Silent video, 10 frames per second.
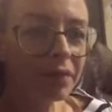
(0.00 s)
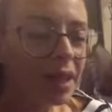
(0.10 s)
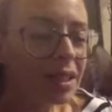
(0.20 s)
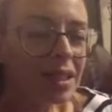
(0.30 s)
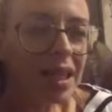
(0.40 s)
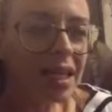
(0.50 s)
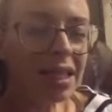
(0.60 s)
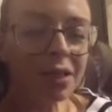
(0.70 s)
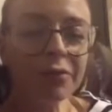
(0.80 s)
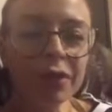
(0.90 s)
let's say
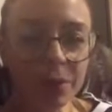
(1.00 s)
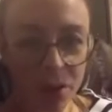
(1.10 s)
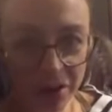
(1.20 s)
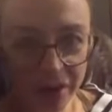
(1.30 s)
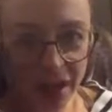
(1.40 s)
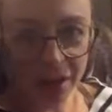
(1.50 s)
he's a football fan